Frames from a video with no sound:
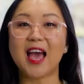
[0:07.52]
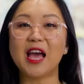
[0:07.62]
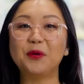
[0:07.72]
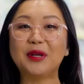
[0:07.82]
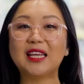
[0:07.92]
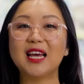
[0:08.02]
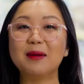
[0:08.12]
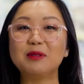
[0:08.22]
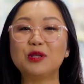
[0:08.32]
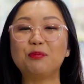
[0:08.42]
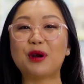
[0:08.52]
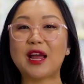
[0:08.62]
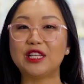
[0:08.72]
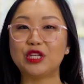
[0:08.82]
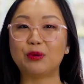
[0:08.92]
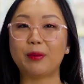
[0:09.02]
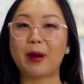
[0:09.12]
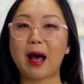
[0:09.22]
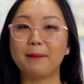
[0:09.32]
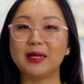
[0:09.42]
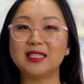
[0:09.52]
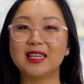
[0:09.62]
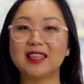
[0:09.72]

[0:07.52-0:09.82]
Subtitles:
And when it comes to brand new apartments,